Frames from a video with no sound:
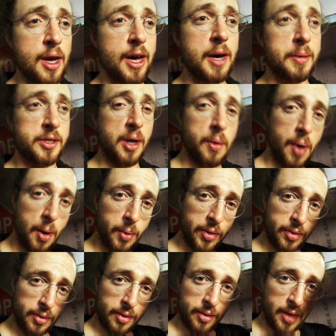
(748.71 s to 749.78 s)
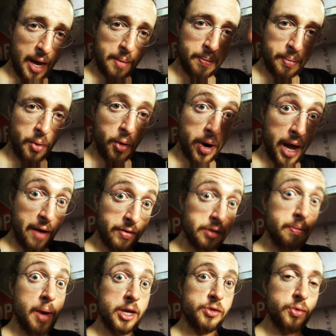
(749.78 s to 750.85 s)
because um, I, I want that bore to have
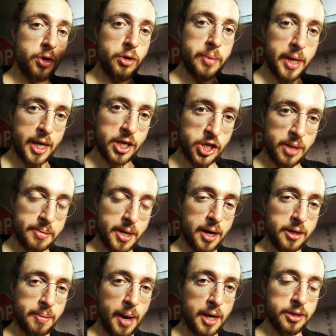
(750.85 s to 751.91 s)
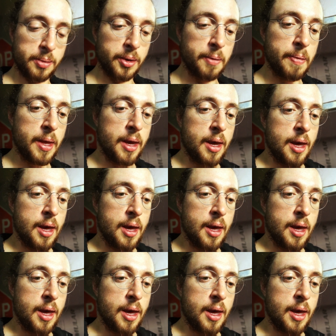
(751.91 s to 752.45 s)
as much room to get chips out as possible.